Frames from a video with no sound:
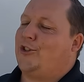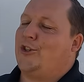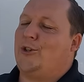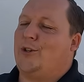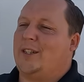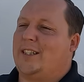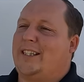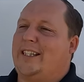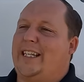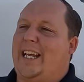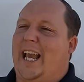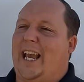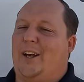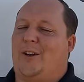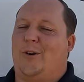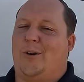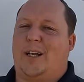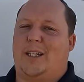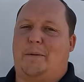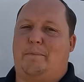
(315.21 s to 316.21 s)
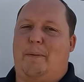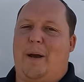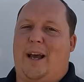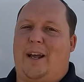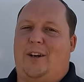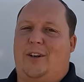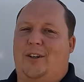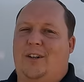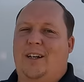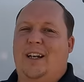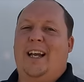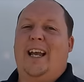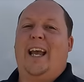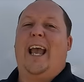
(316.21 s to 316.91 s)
soon as the ankle gets better